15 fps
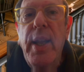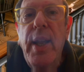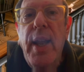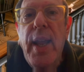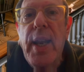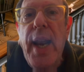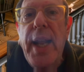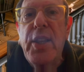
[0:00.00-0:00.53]

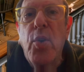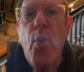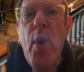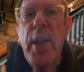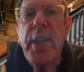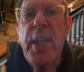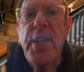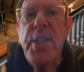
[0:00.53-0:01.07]
And like the
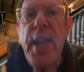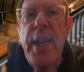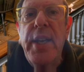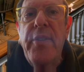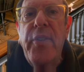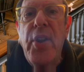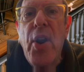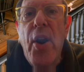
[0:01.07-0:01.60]
one contained
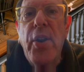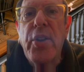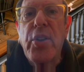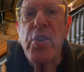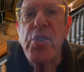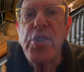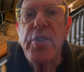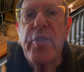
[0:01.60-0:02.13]
in the
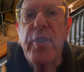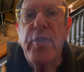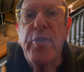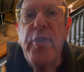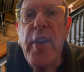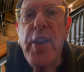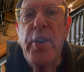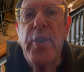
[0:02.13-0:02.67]
Articles of
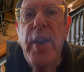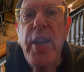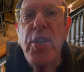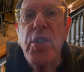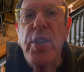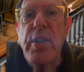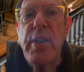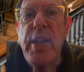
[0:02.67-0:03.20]

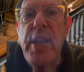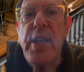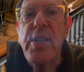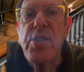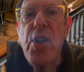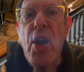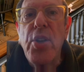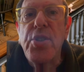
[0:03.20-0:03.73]
Confederation, it
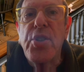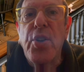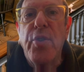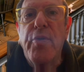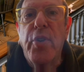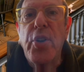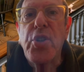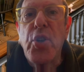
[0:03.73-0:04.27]
is also
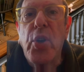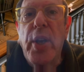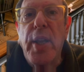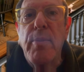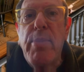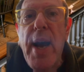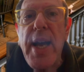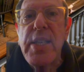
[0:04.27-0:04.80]
virtually
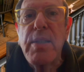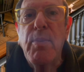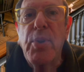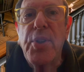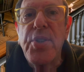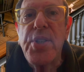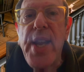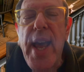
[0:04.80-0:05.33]
impossible
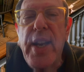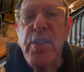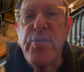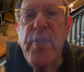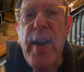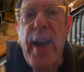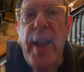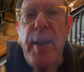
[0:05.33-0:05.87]
to
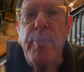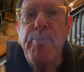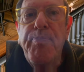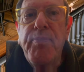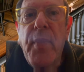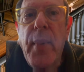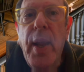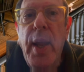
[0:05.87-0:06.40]
satisfy.
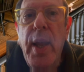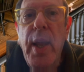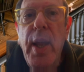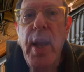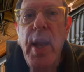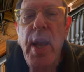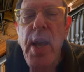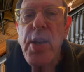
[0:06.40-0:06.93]

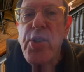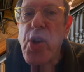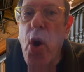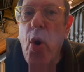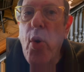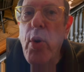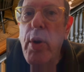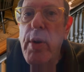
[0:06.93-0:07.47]

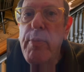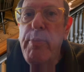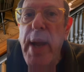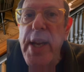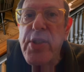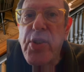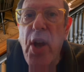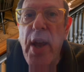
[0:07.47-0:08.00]
So,
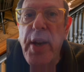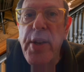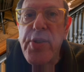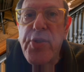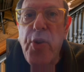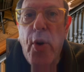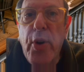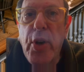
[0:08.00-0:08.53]
based on
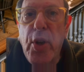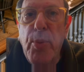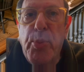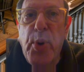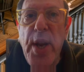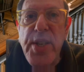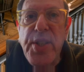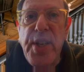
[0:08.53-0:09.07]
historical
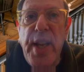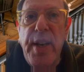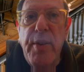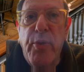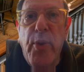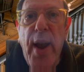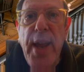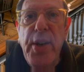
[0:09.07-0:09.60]
precedent,
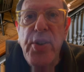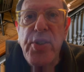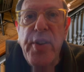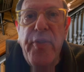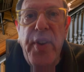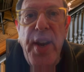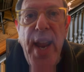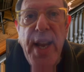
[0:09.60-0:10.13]
writers
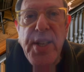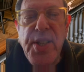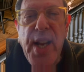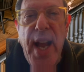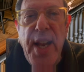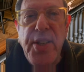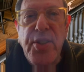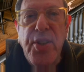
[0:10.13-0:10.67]
of the next
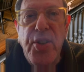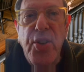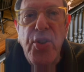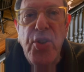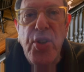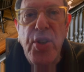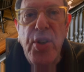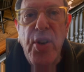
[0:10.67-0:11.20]

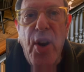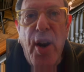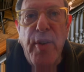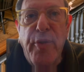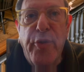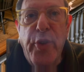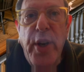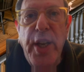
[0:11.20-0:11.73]
Constitution are
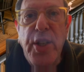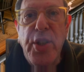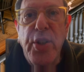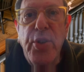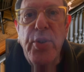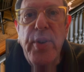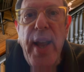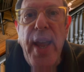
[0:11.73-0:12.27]
free
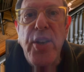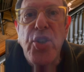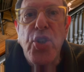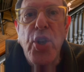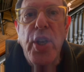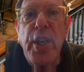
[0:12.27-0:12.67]
to and should